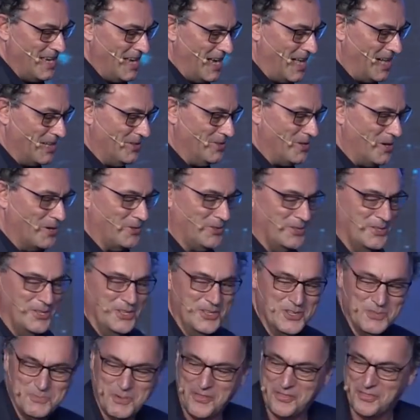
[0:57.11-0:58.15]
I'll talk to
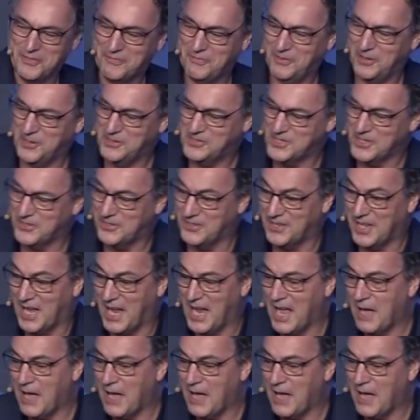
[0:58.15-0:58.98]
you about the future today.